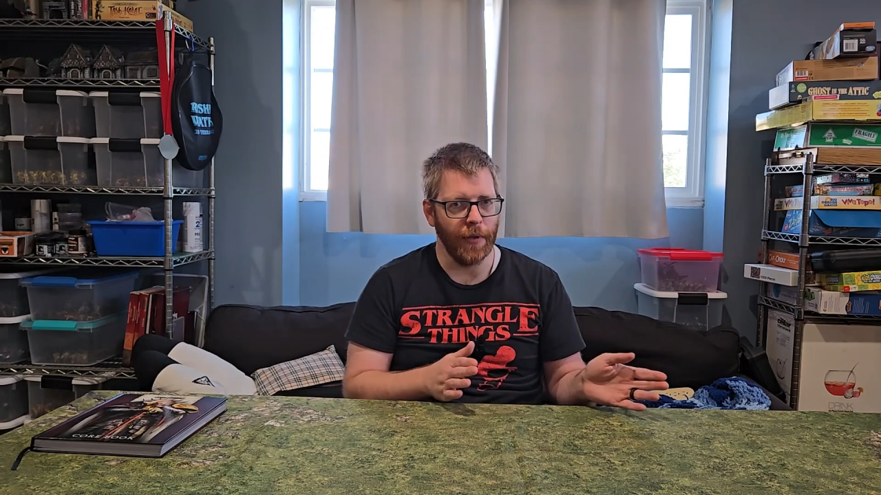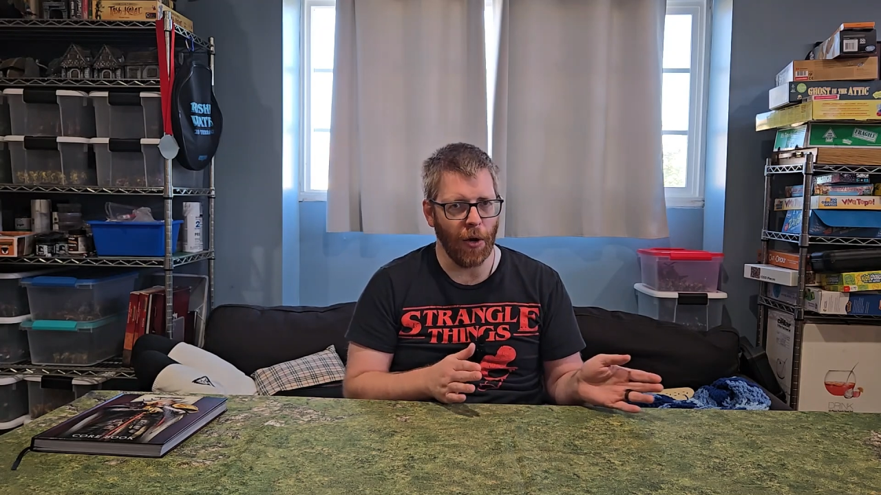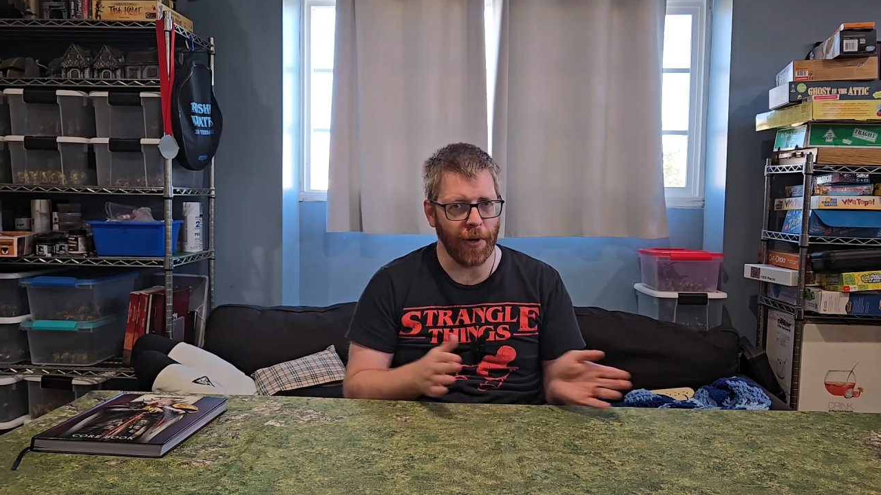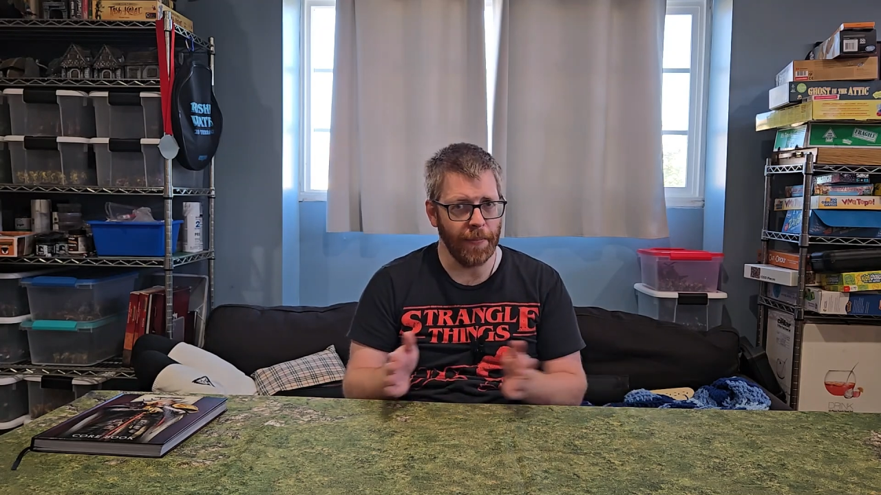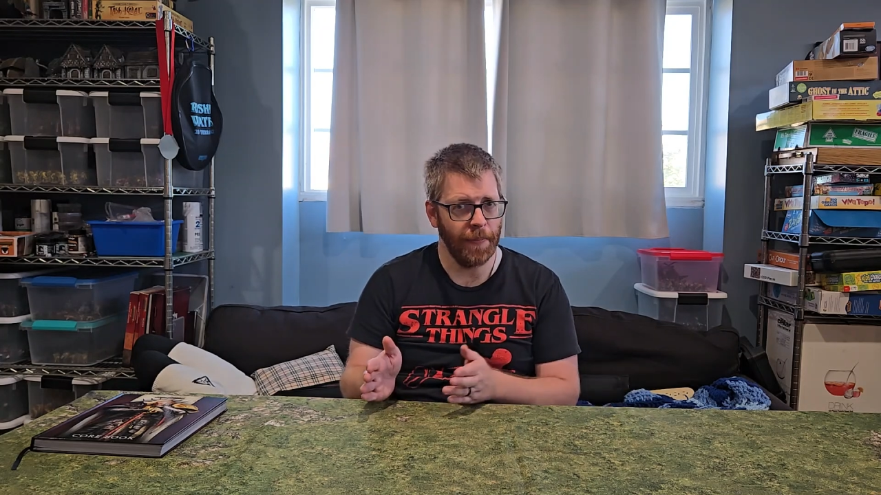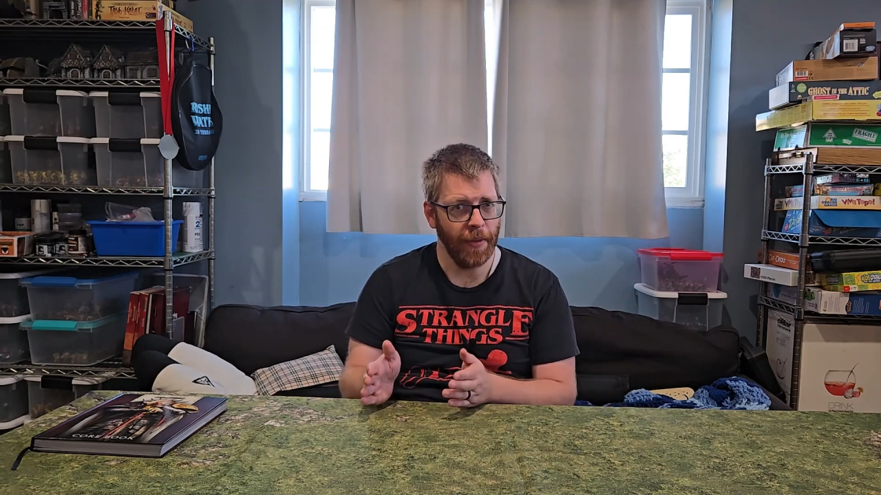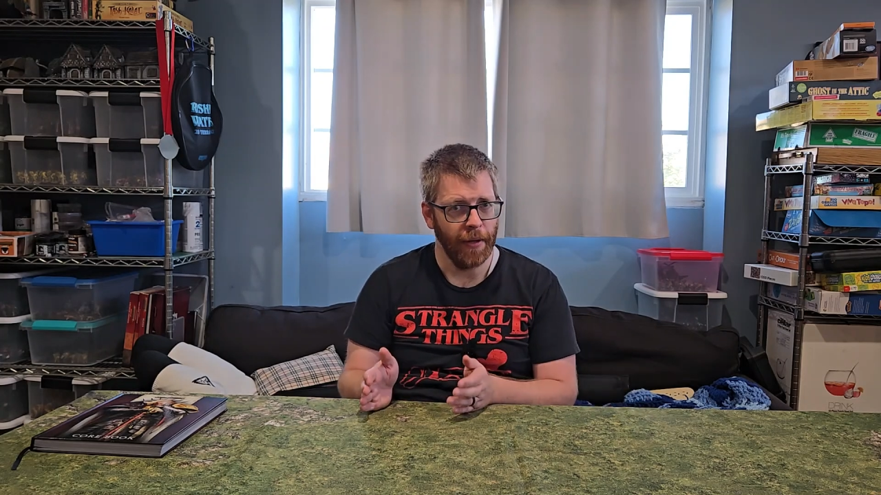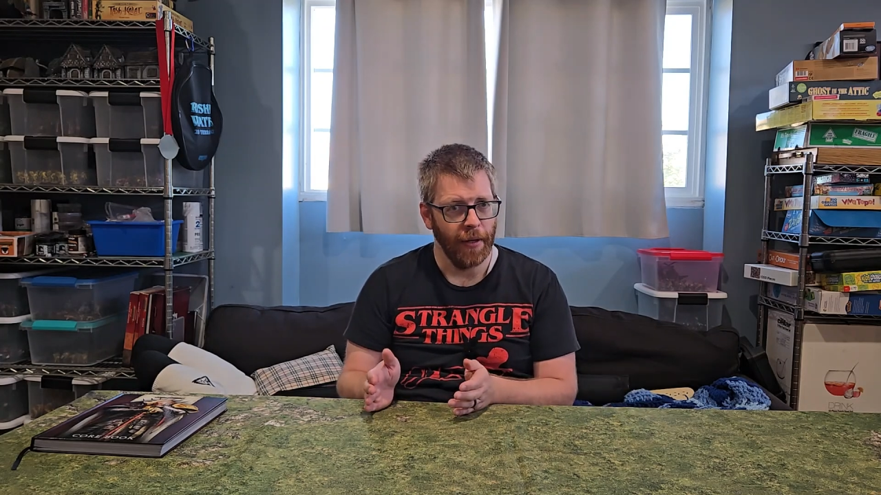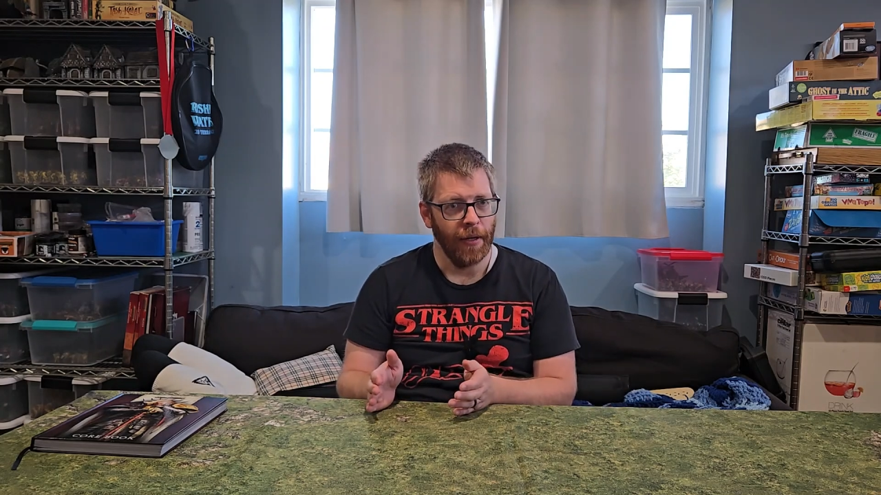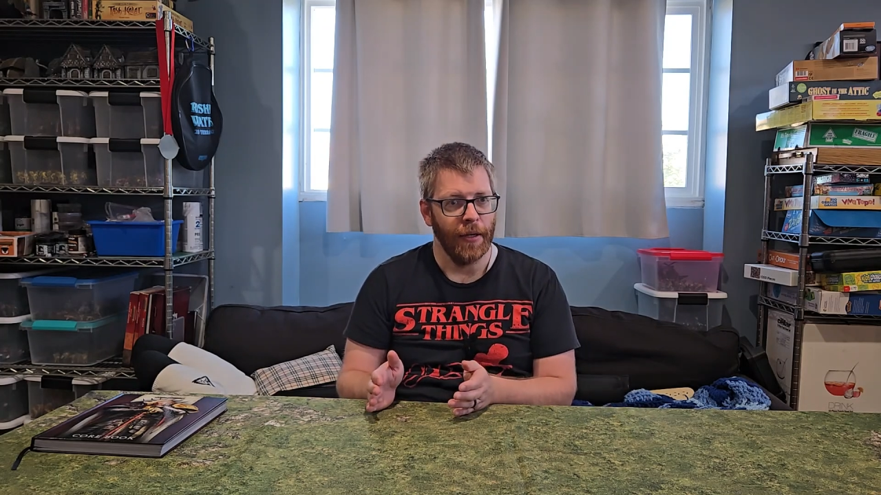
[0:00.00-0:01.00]
Okay,
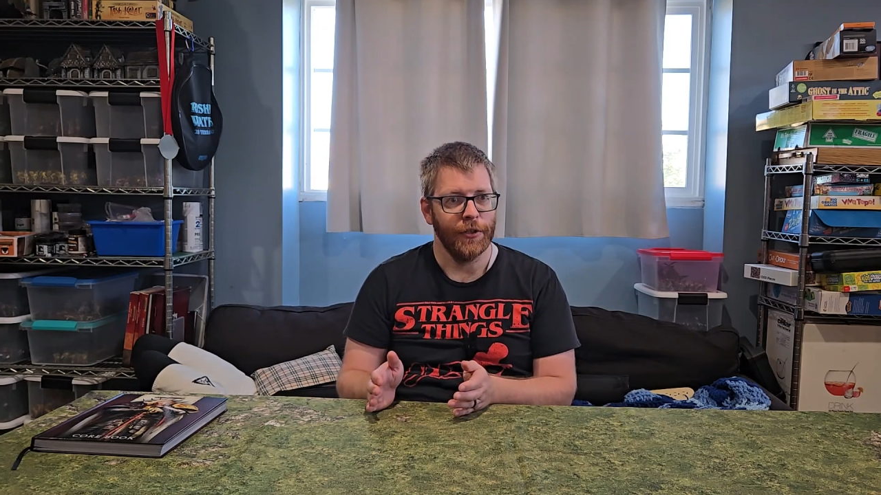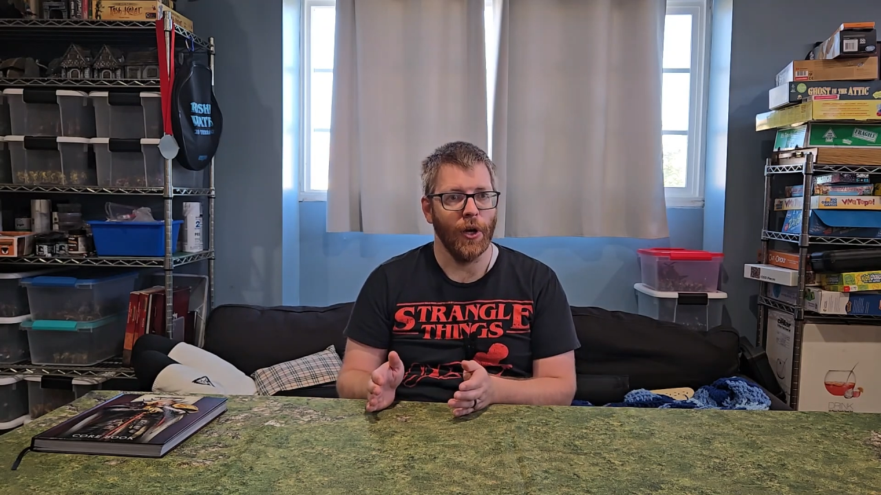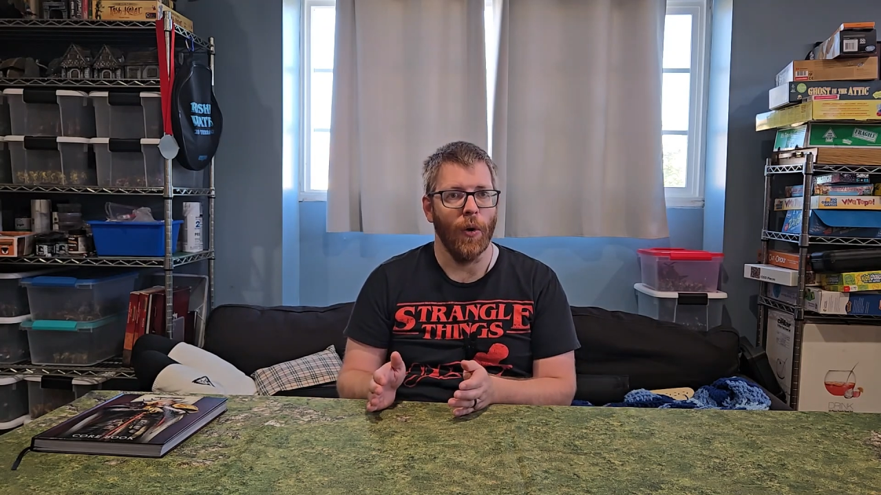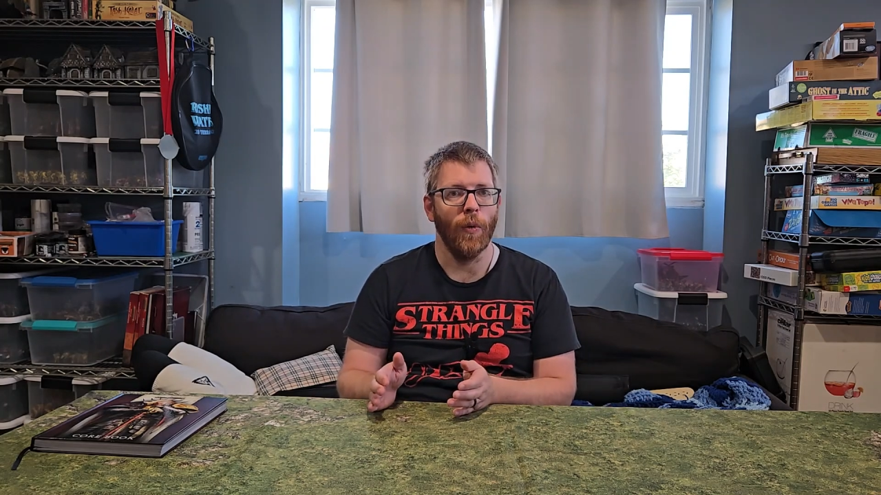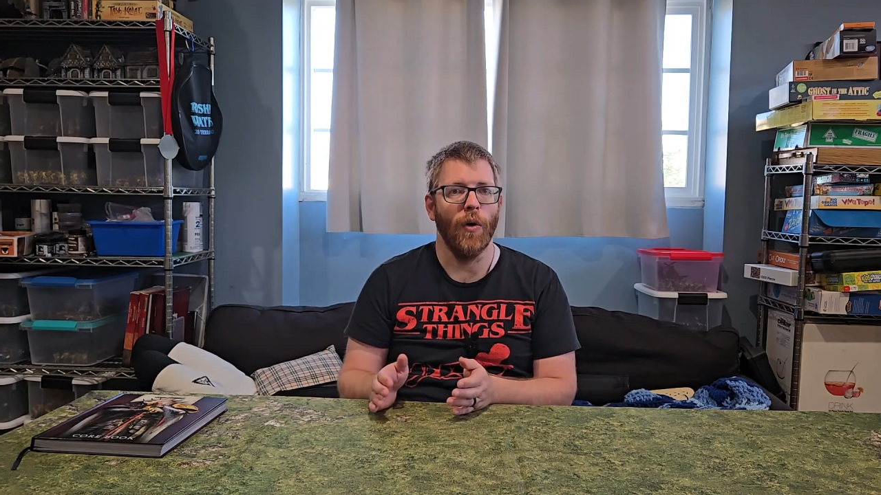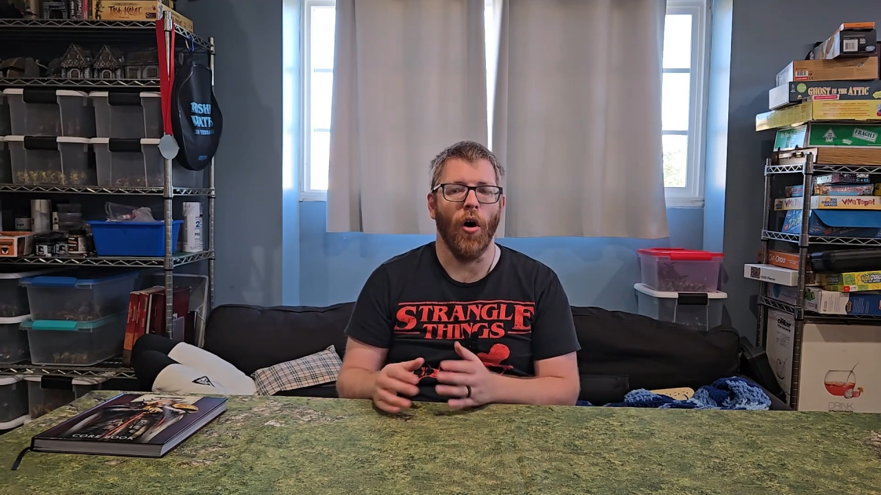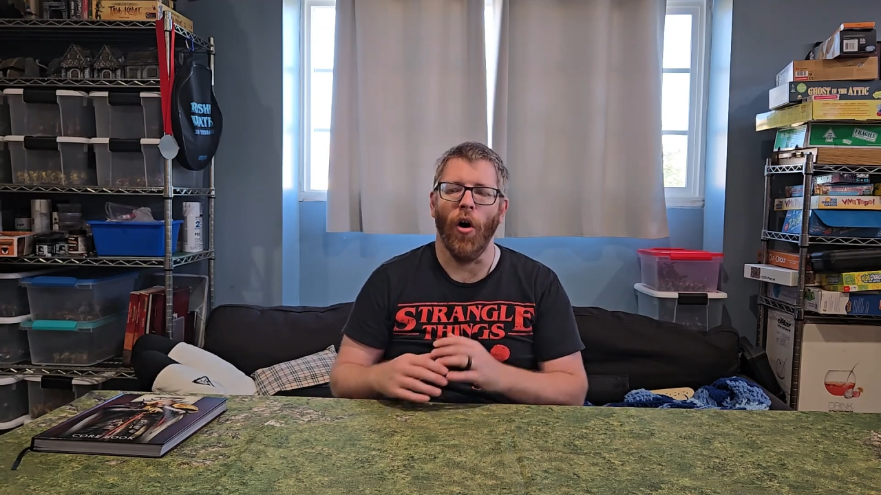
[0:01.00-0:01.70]
so